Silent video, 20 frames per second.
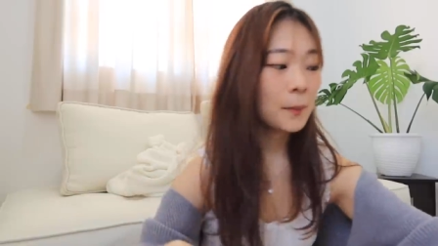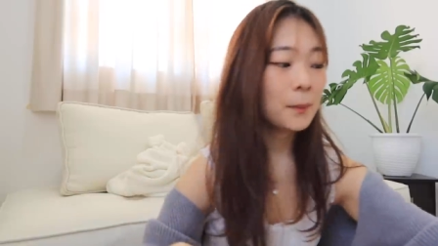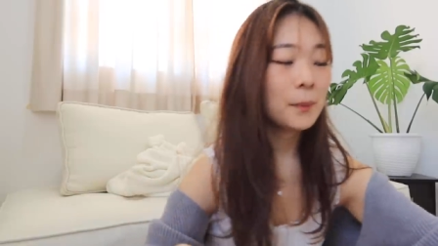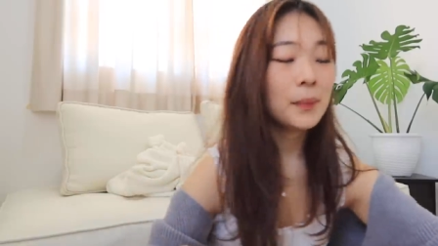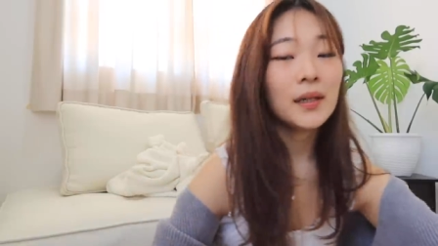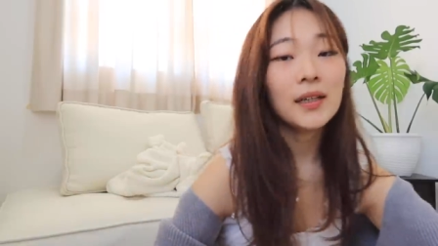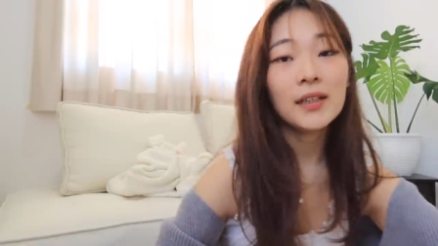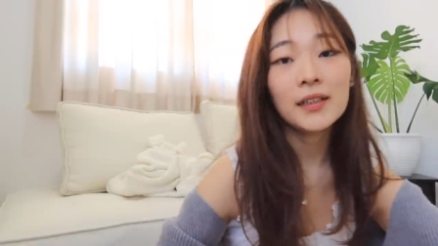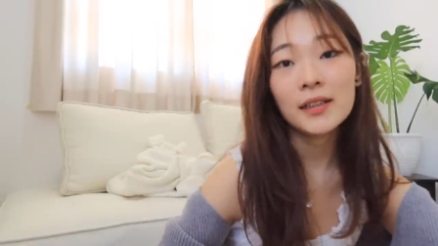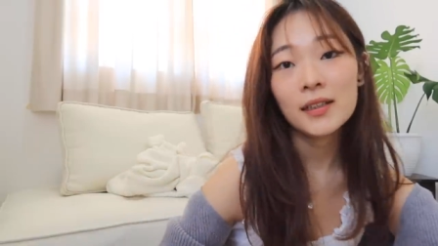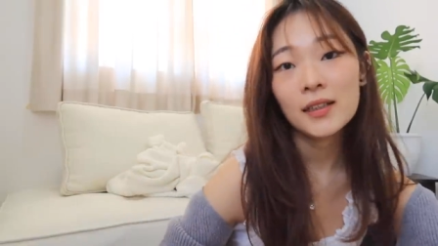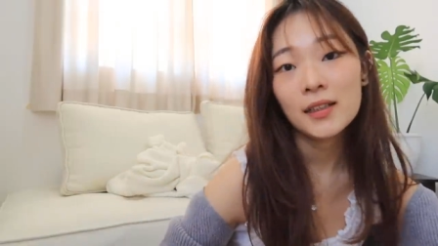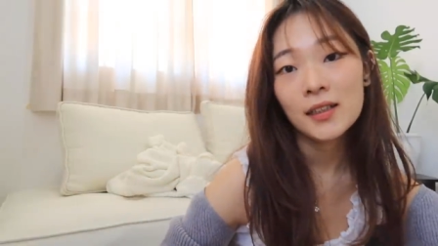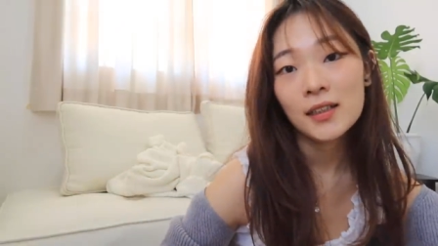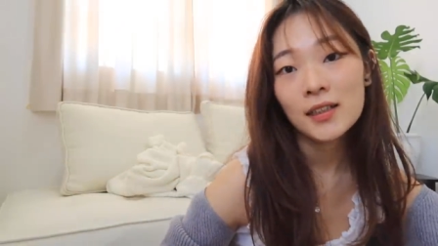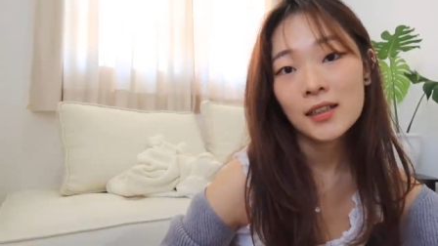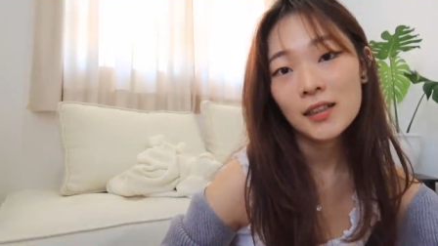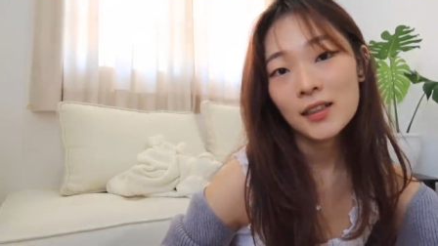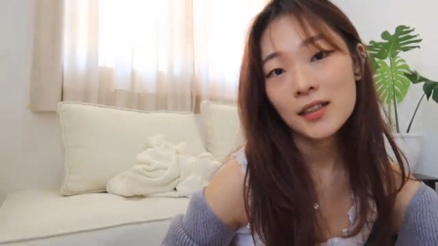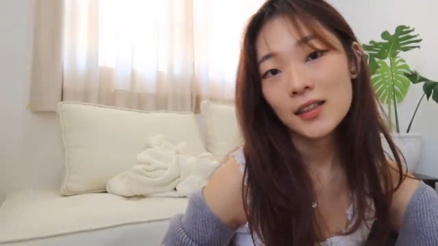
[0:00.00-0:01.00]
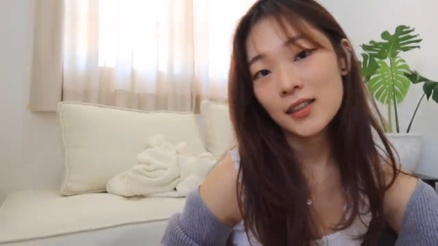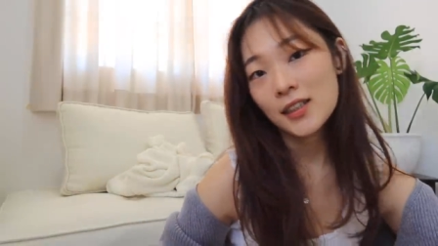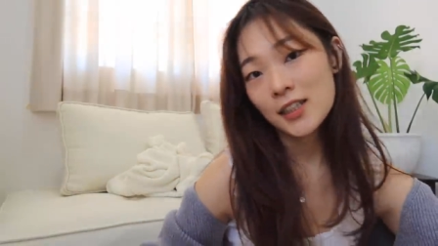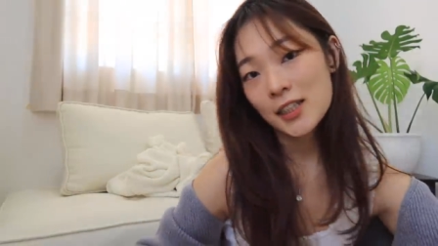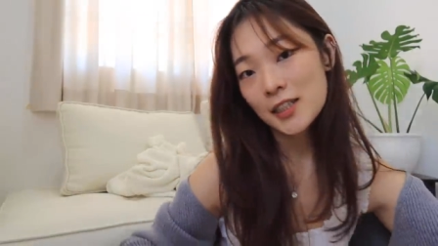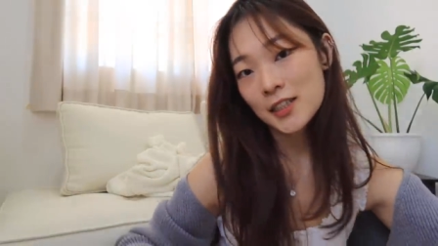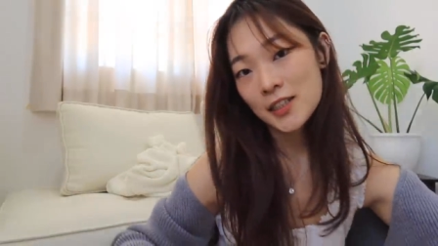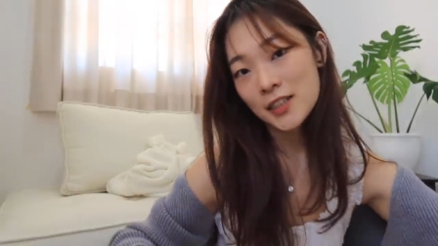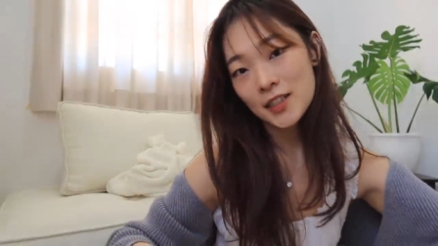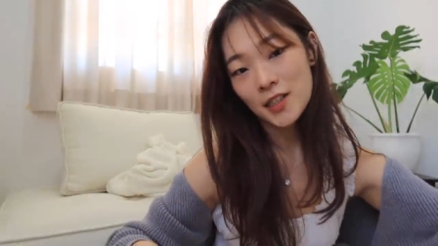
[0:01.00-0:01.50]
but
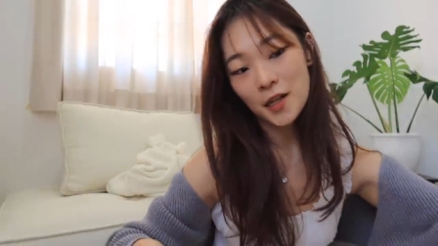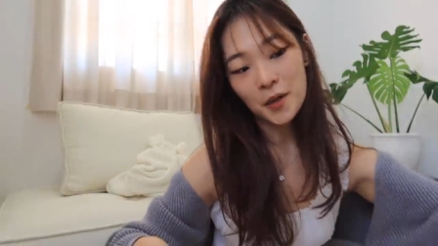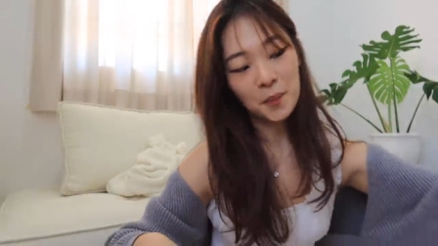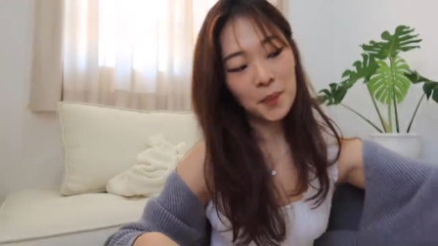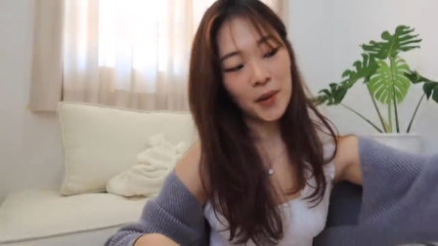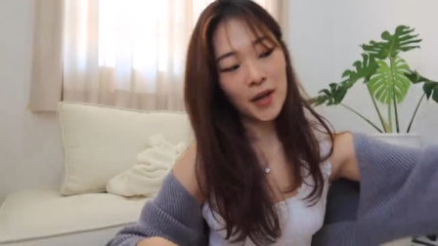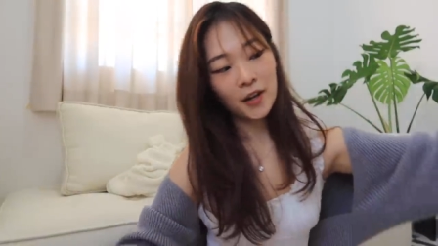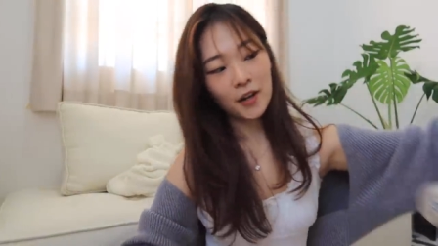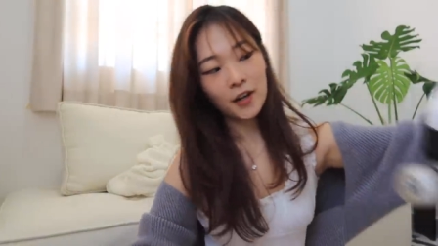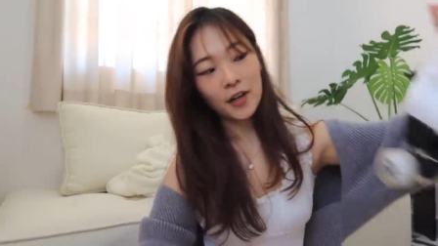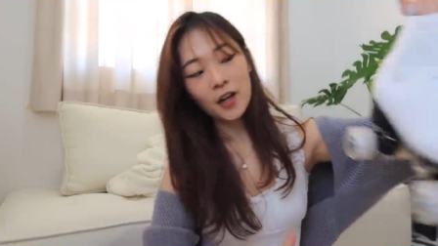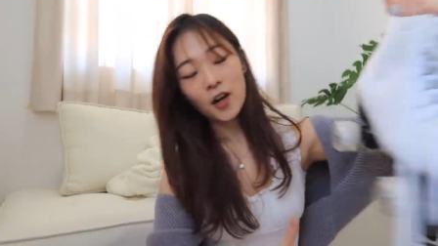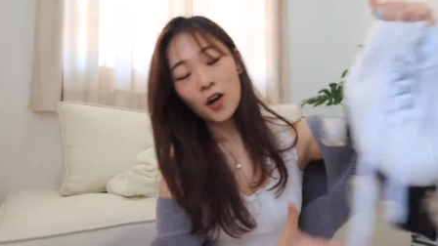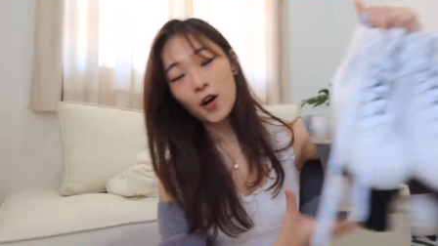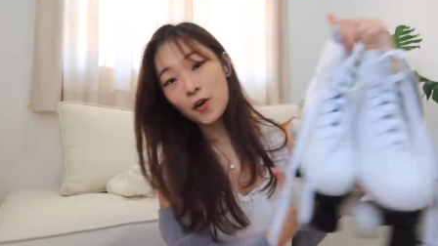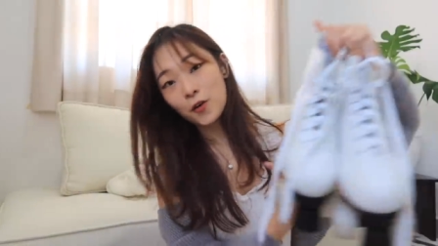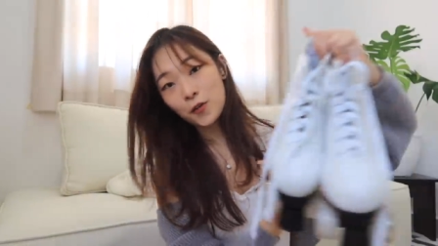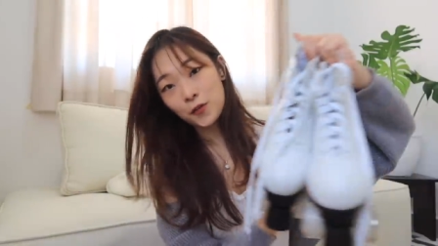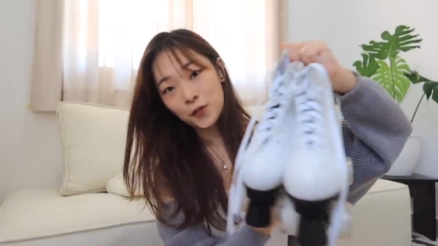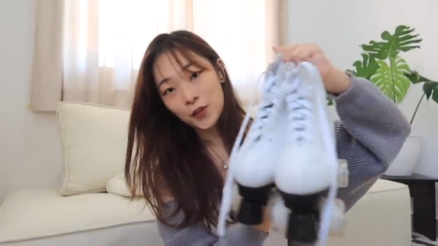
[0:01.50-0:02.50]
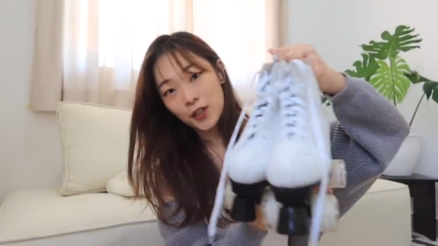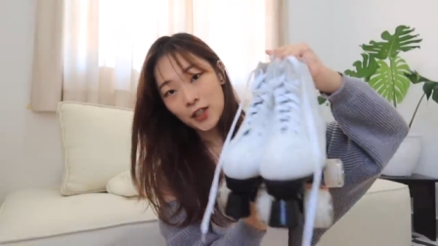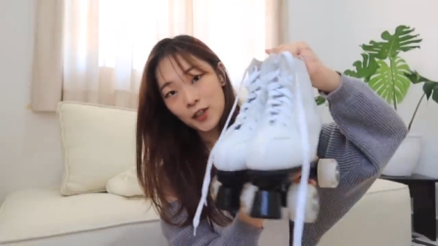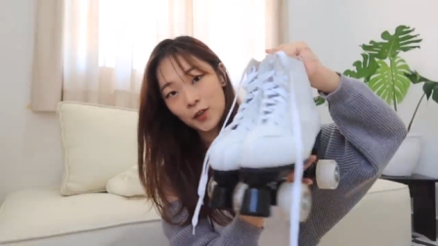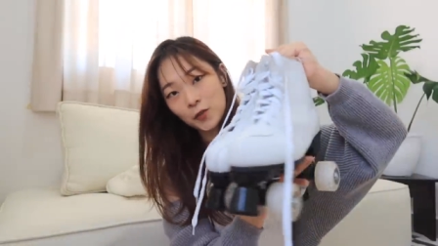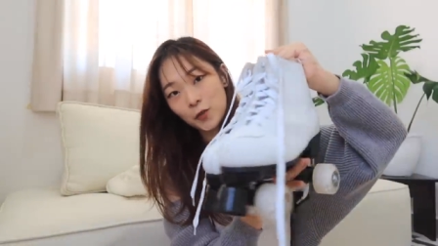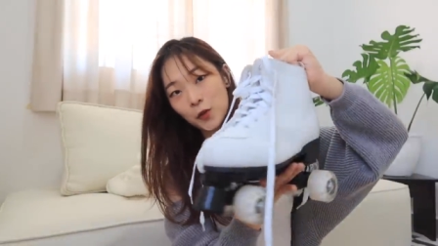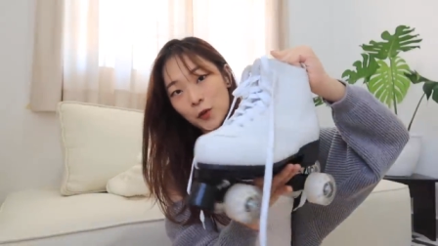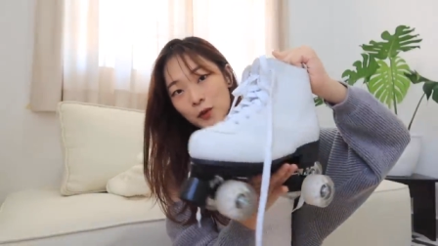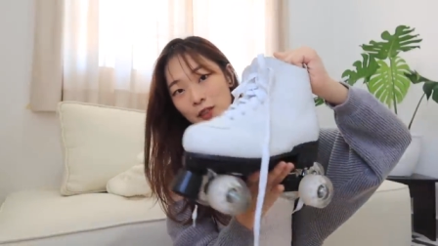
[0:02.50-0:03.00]
it's a pair of
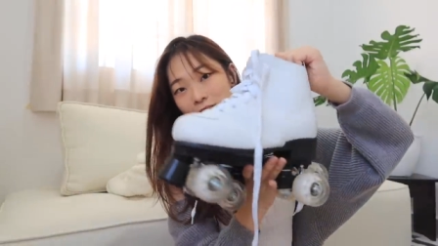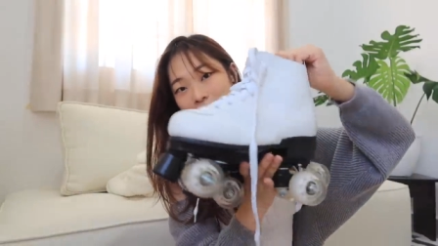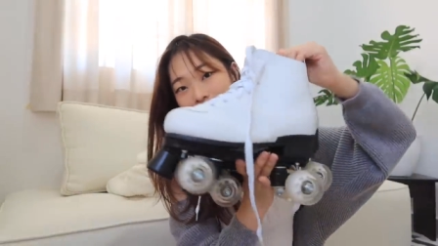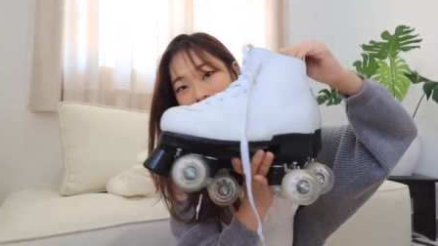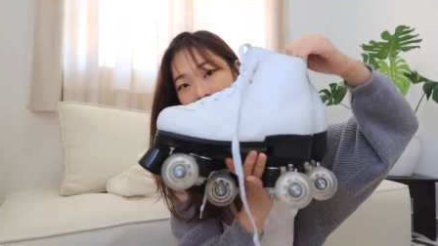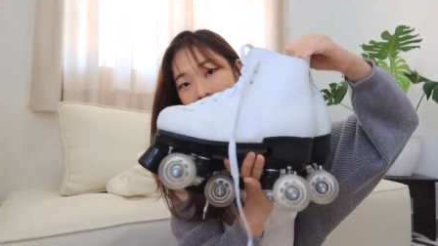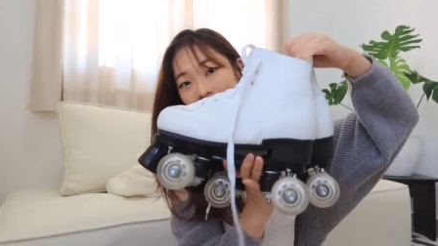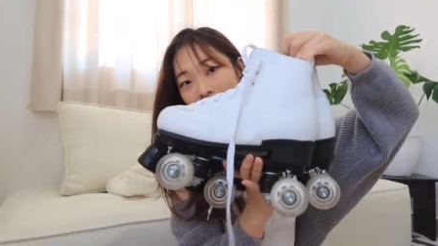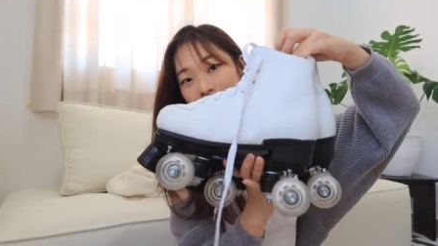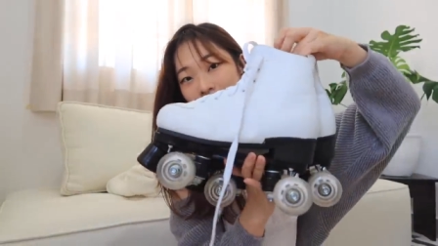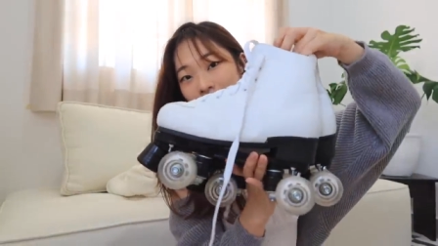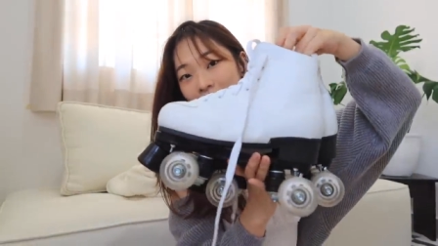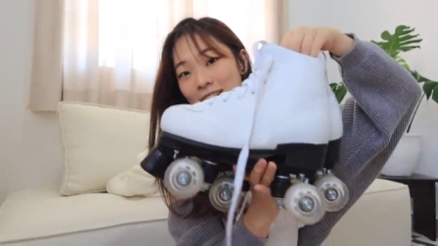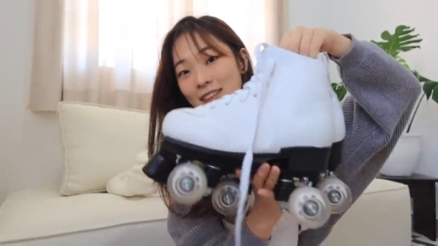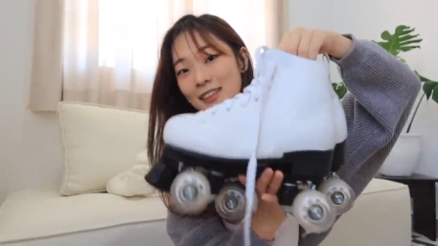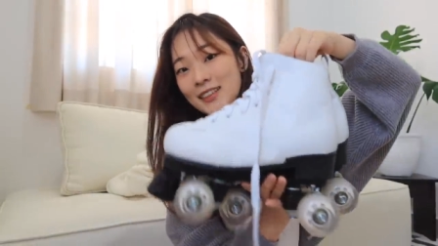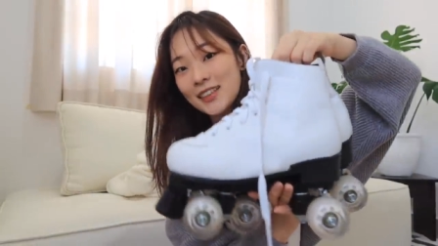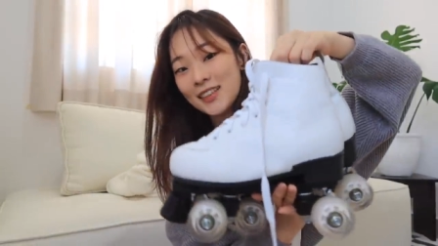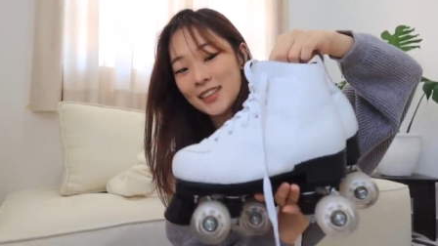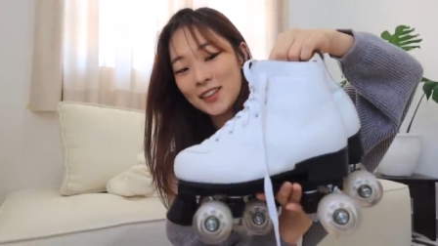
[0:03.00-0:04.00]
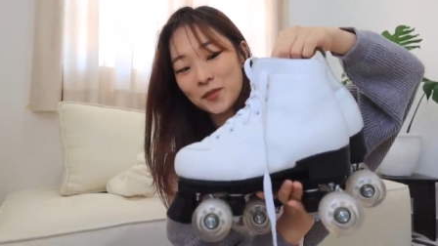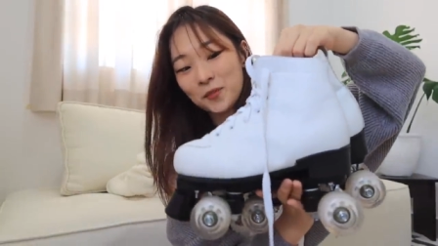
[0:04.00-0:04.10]
roller skates. I